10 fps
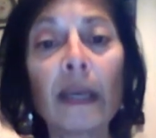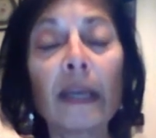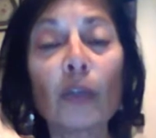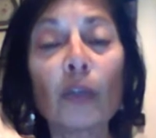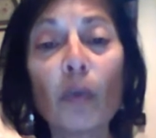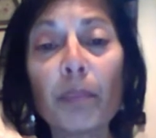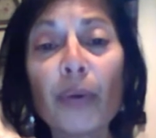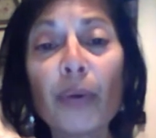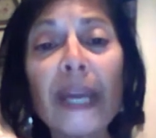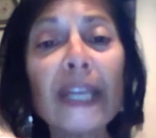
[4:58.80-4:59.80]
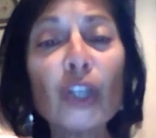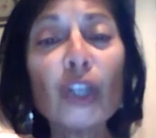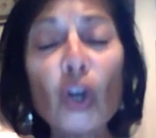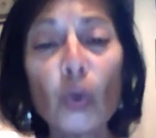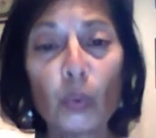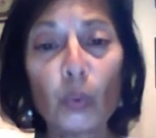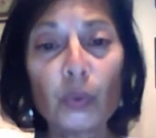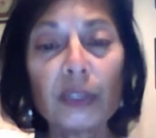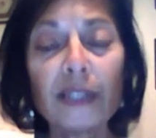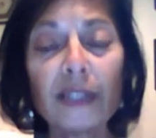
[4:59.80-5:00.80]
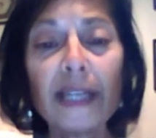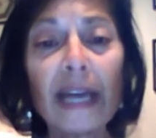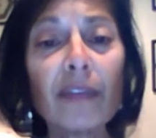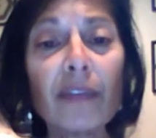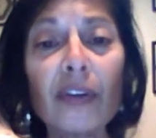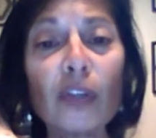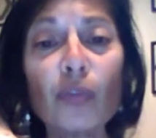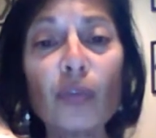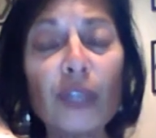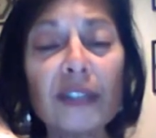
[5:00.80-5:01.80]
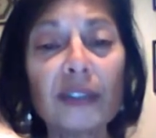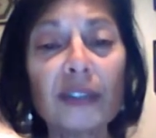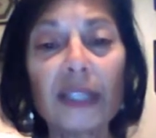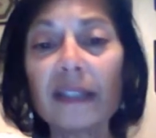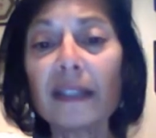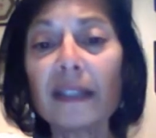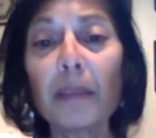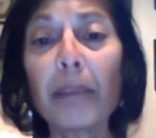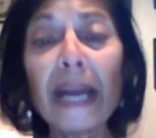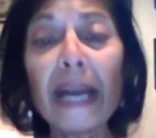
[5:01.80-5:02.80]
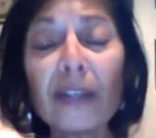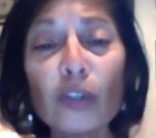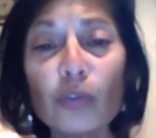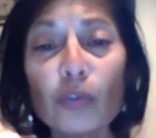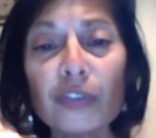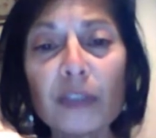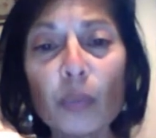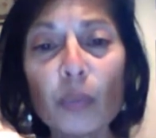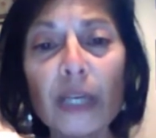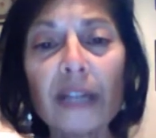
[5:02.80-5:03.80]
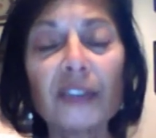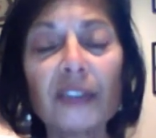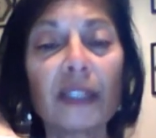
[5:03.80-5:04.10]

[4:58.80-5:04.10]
your brain knows that they had a very good reason. They didn't abandon you for someone else. They